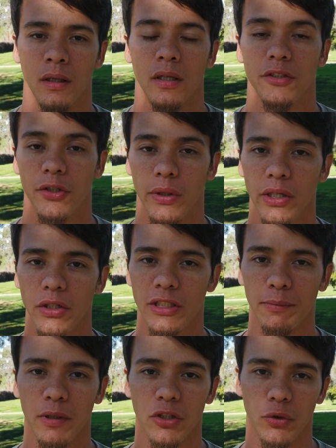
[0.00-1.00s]
So here are
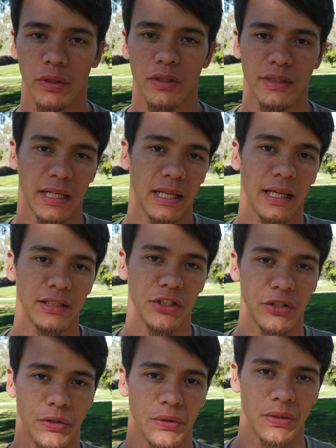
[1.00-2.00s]
some of the drills that I like to
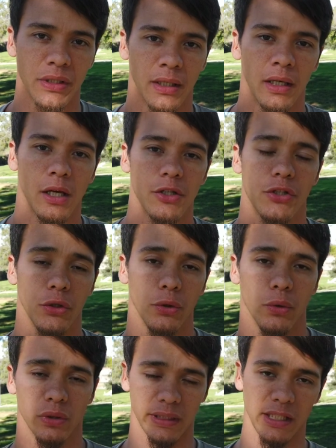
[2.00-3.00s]
use
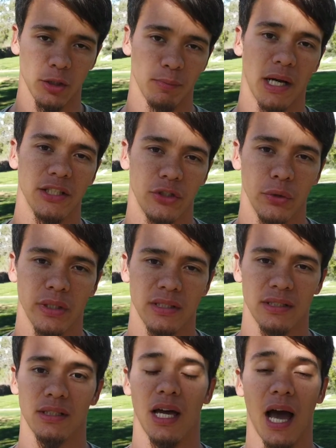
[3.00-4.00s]
to teach my
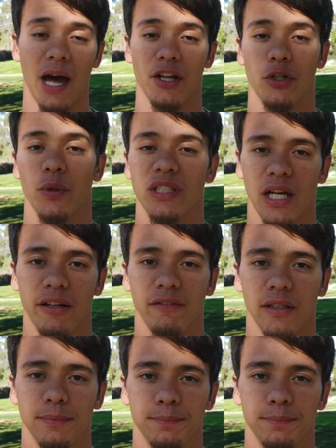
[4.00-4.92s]
students how to do a side flip.